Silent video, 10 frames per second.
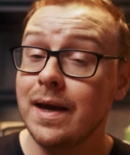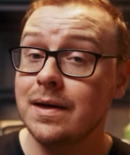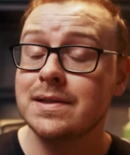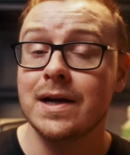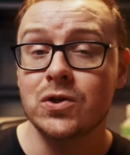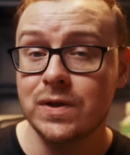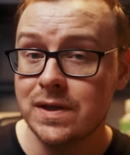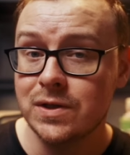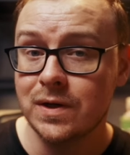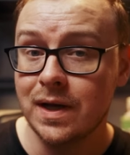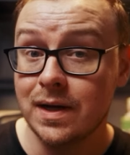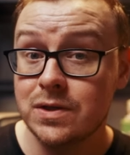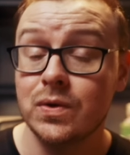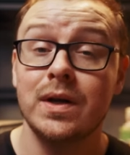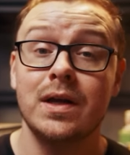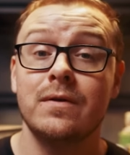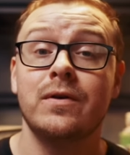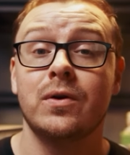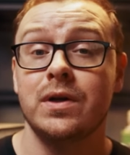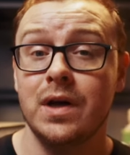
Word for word: And it's actually easier to get into it if you're